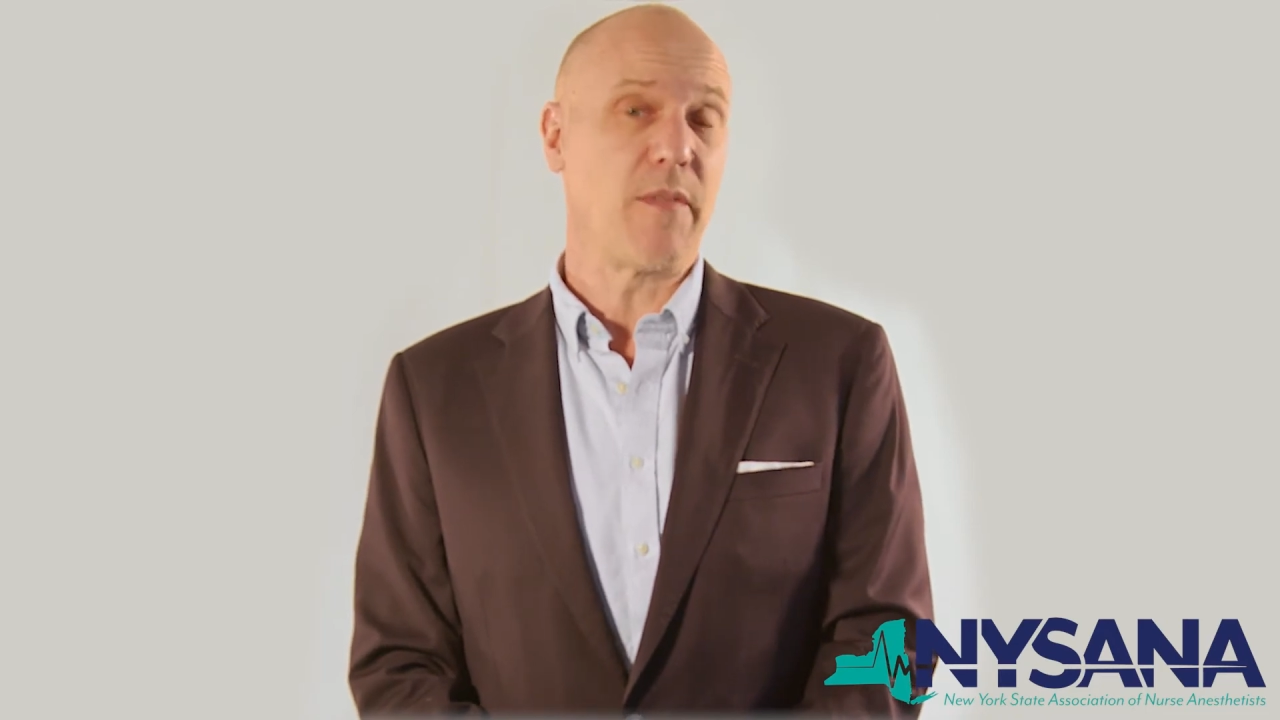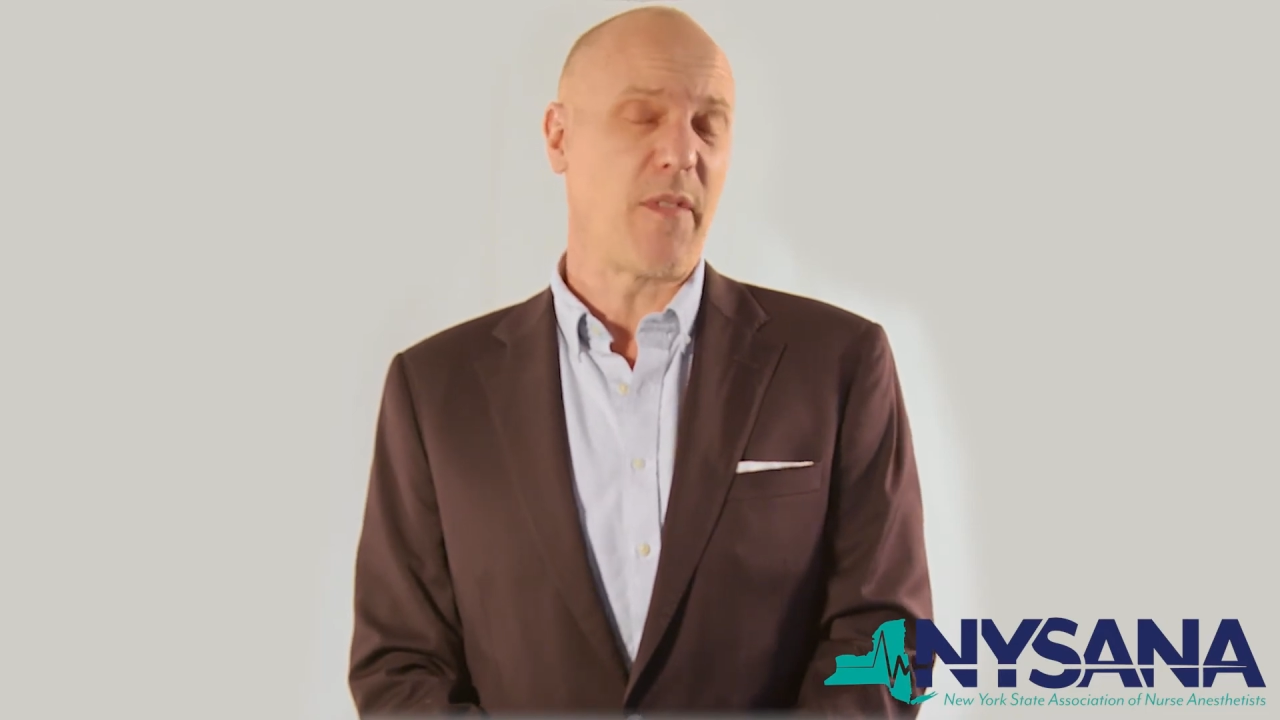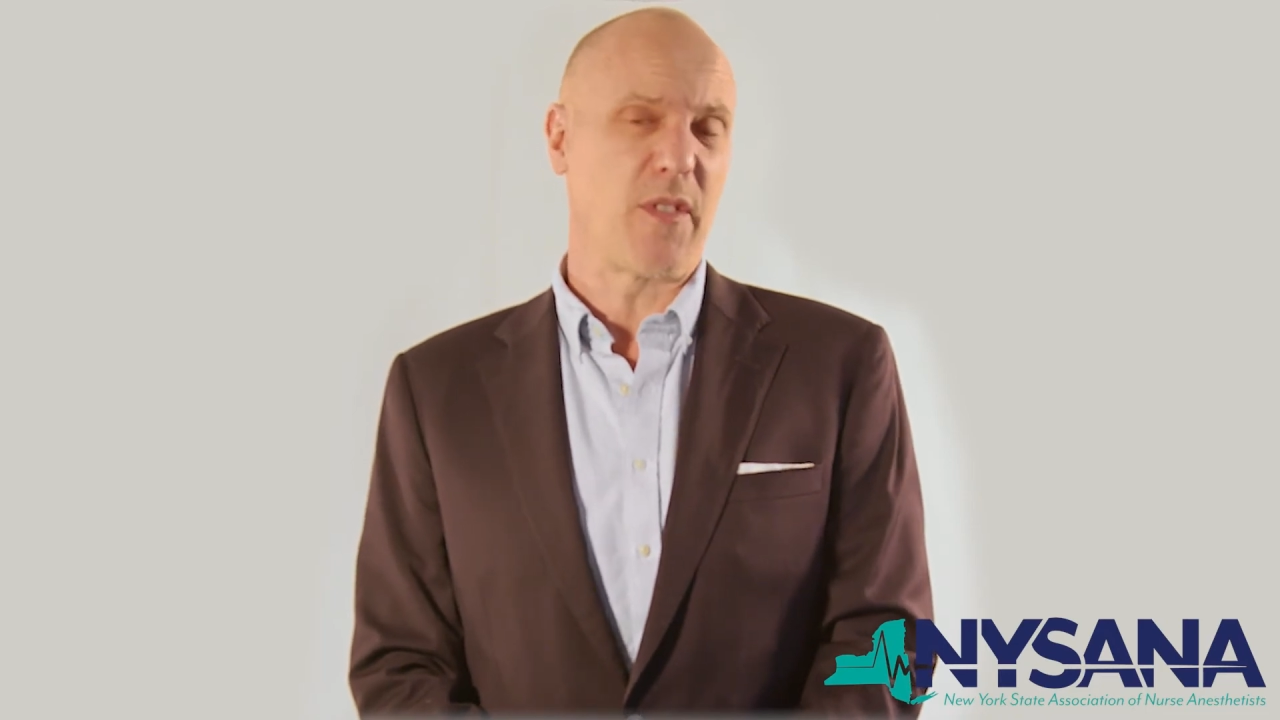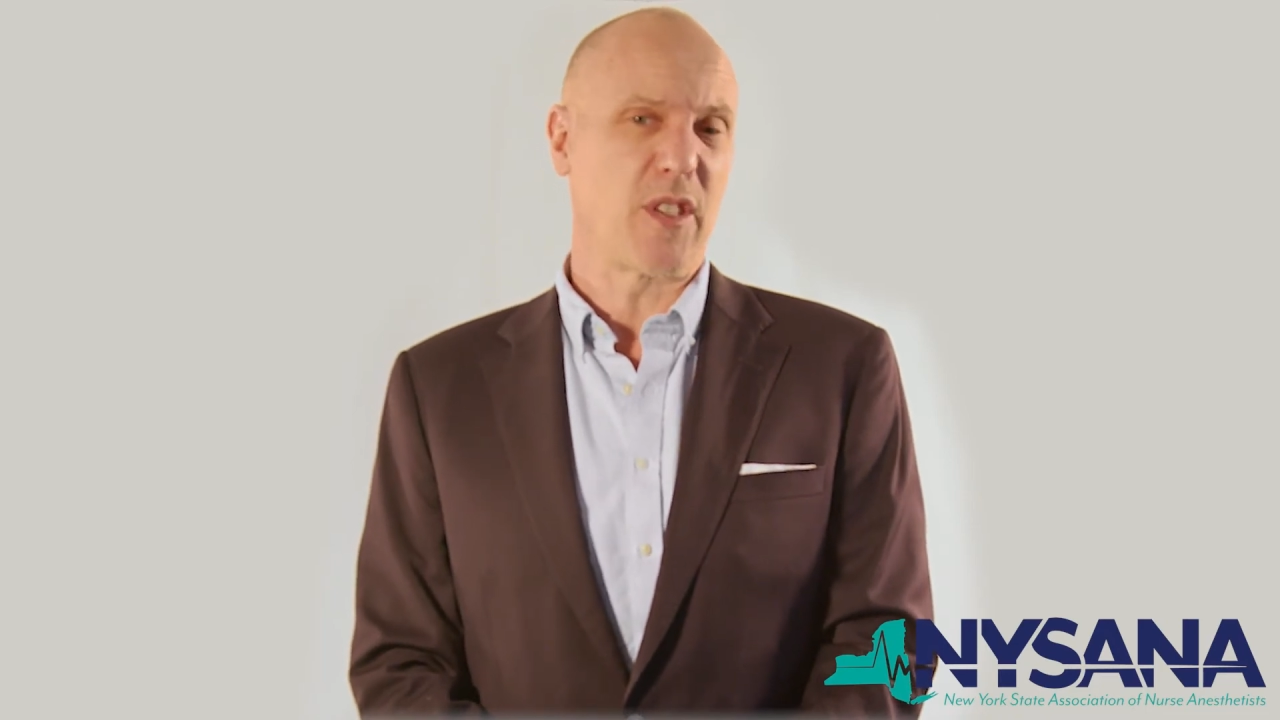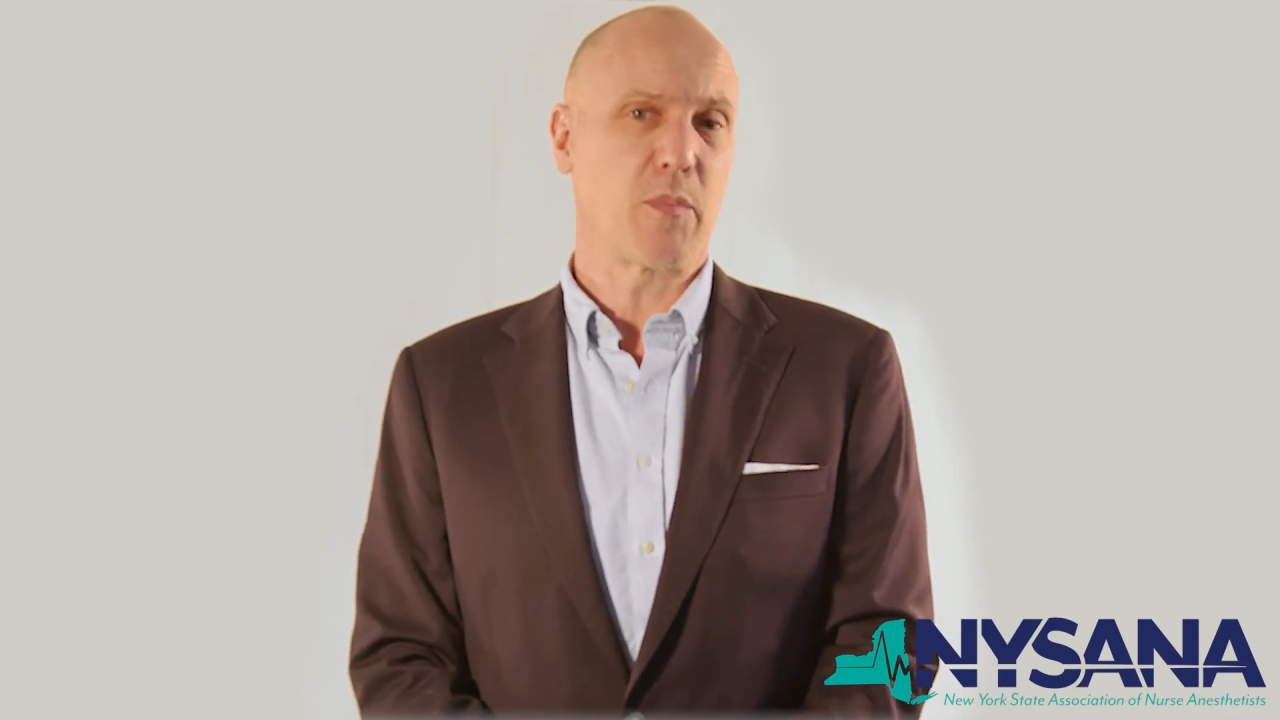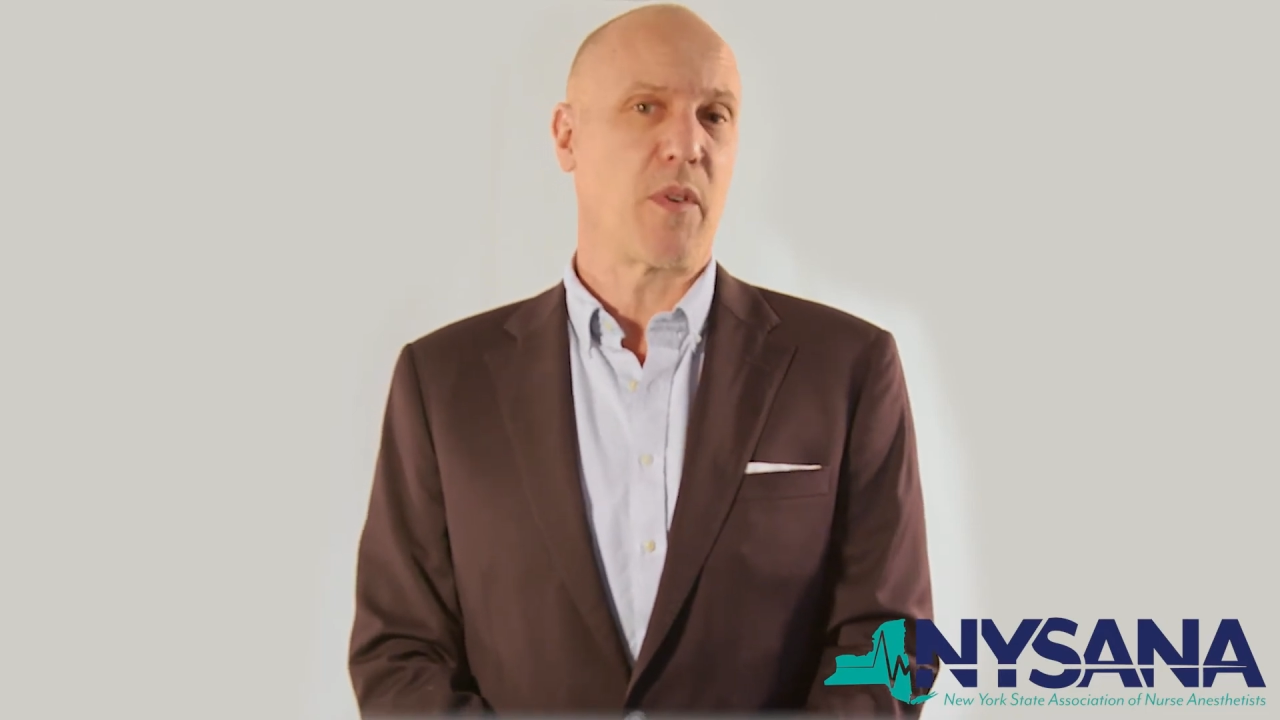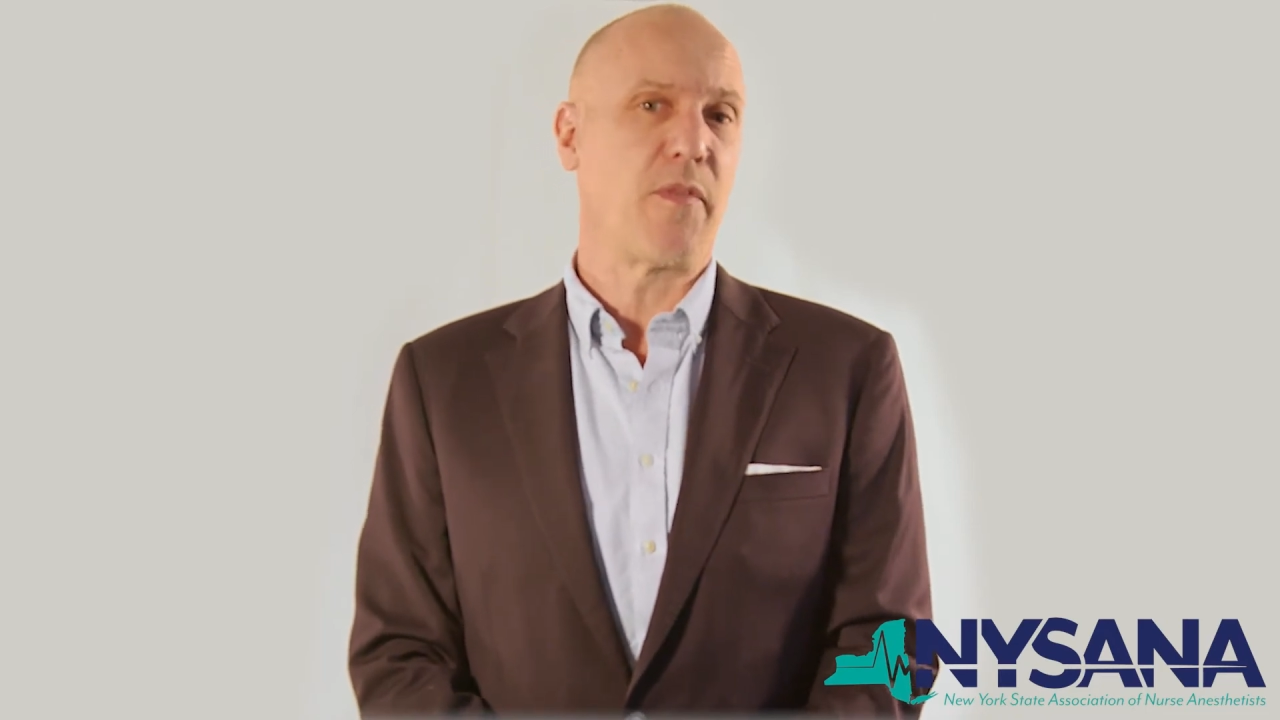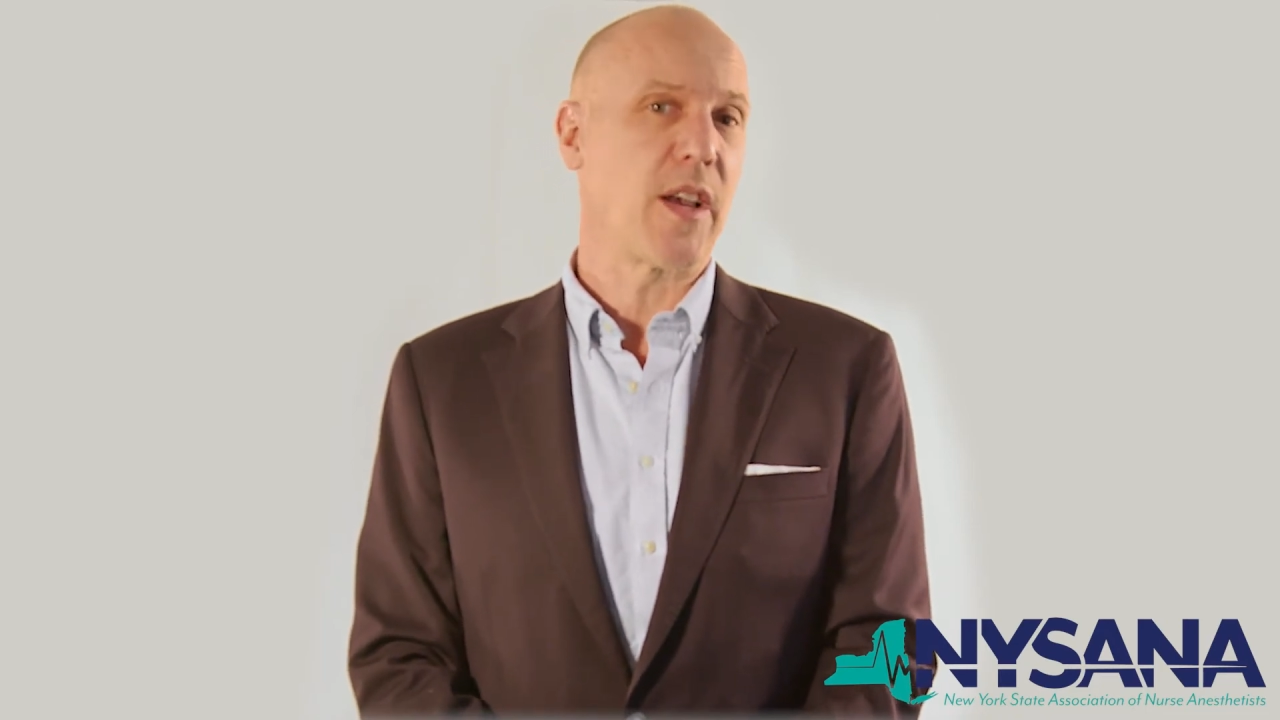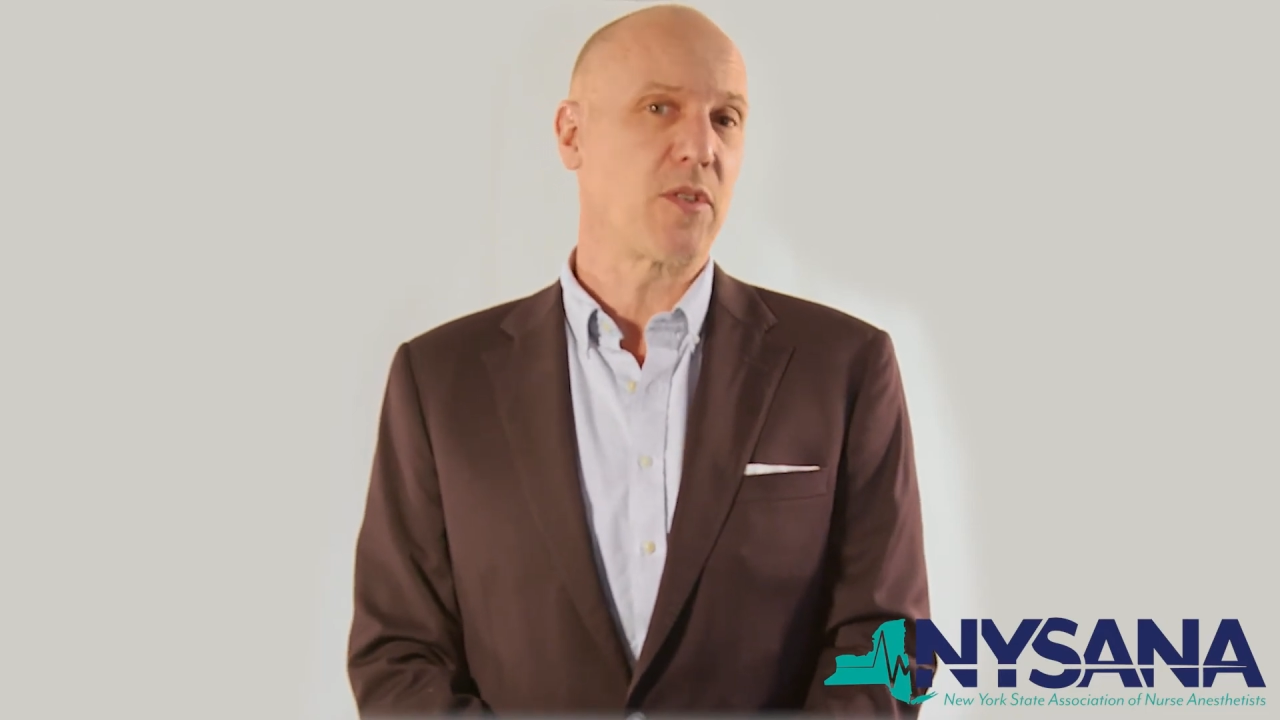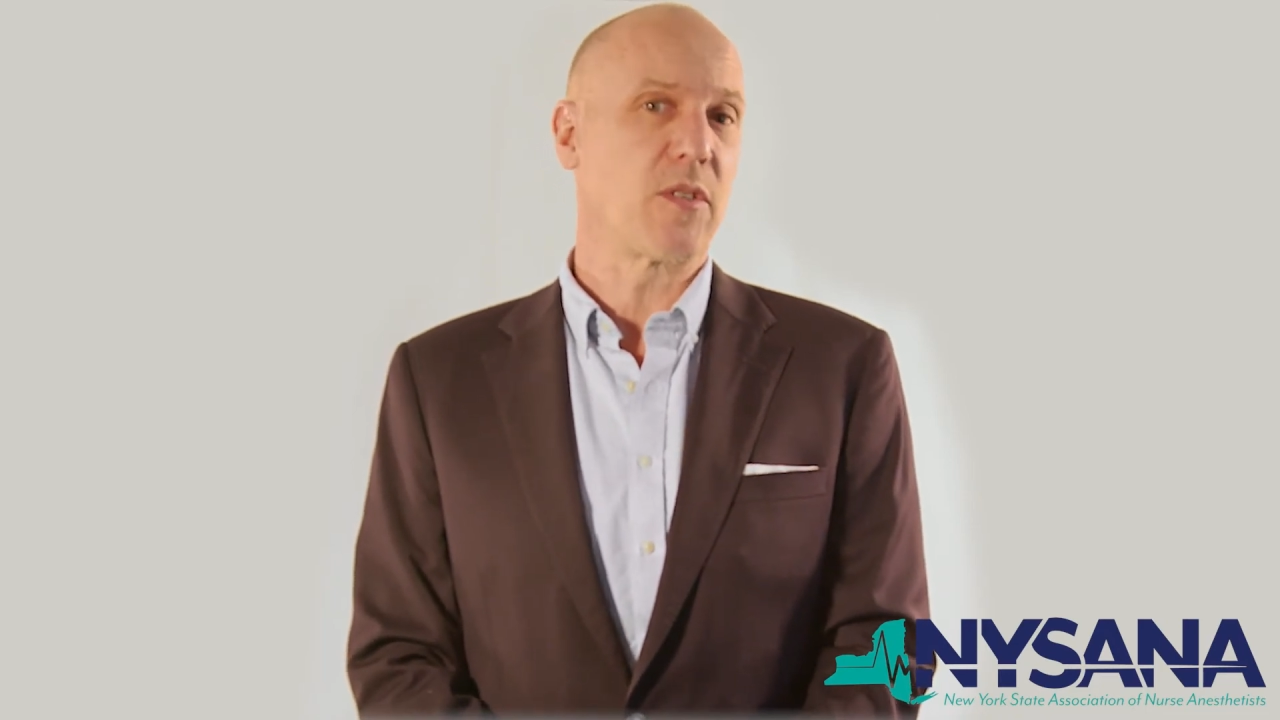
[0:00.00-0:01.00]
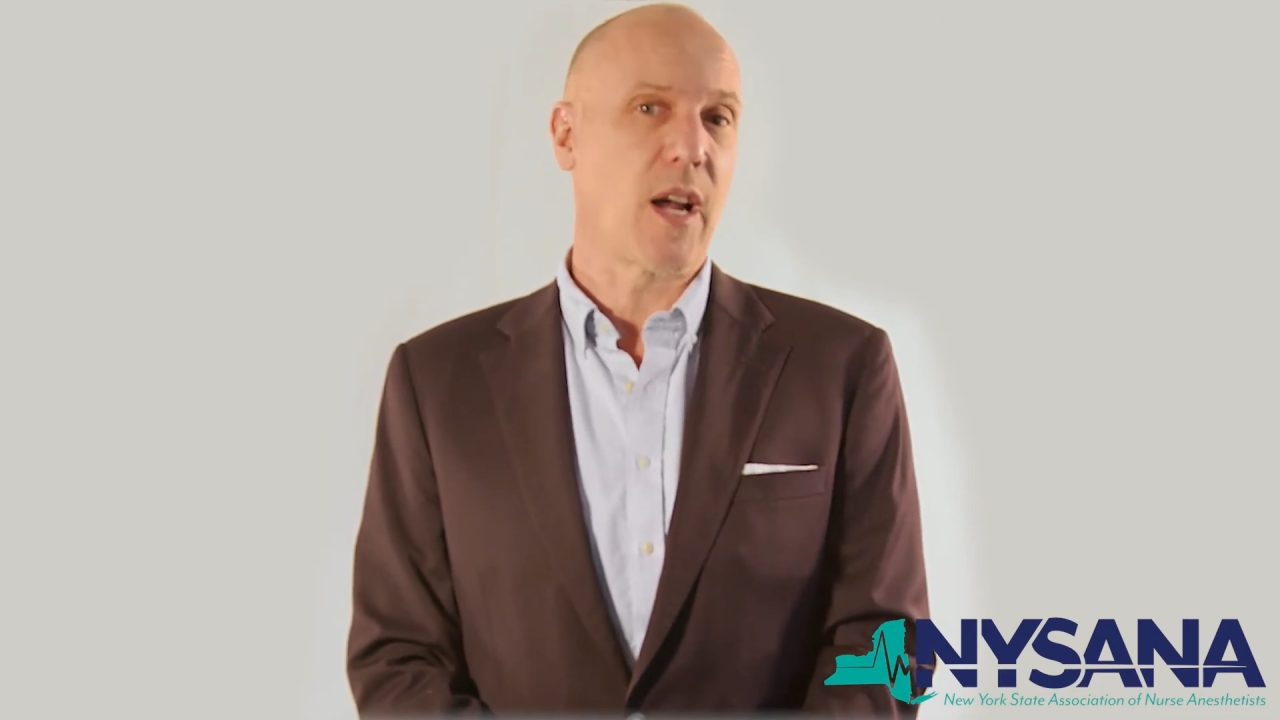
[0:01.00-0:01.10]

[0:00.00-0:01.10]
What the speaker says: even if you're just professional